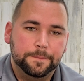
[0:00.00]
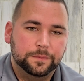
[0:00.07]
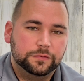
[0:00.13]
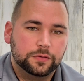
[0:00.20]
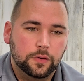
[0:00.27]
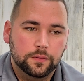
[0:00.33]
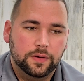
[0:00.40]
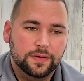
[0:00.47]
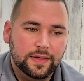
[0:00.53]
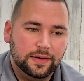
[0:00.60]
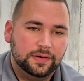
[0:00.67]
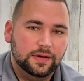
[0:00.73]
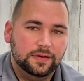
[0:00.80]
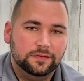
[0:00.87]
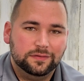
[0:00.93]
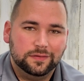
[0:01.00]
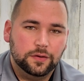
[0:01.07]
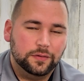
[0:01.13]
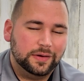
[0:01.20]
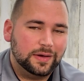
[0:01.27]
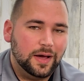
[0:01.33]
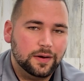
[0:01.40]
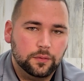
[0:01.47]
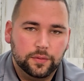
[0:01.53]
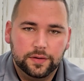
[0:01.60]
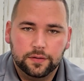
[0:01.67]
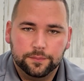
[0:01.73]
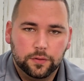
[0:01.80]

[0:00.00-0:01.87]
So in that case, it kind of weigh your